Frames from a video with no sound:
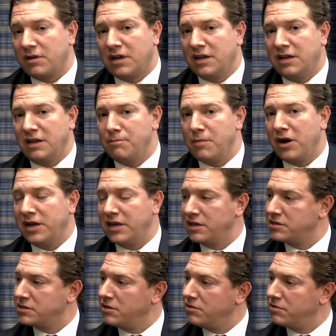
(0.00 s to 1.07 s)
clearly mining
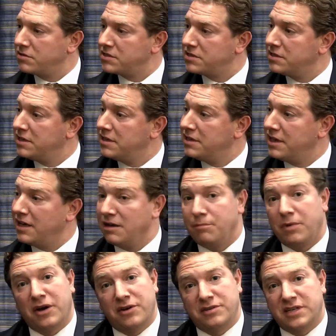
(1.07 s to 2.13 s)
stocks,
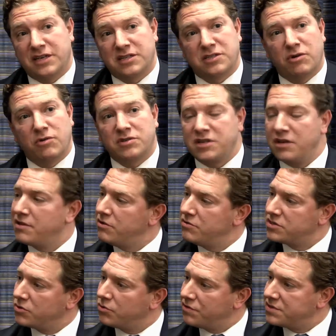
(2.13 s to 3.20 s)
biotech stocks. So
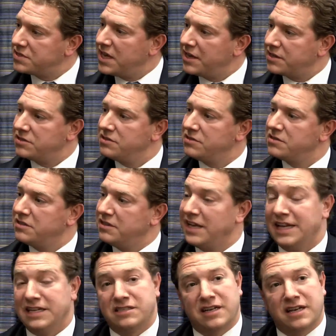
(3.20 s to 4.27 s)
those sort of sectors,
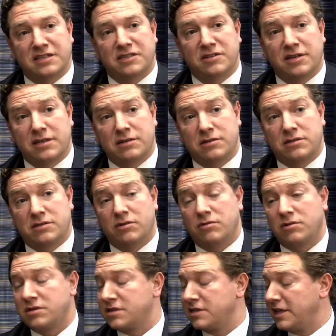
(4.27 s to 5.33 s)
internet
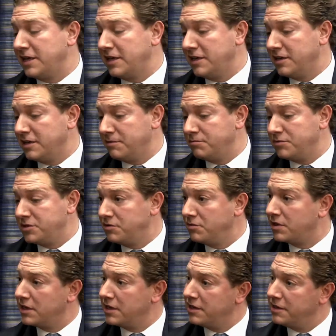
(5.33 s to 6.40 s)
stocks, they do
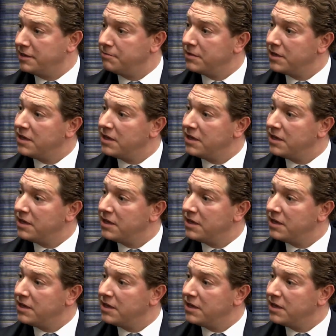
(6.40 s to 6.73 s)
clearly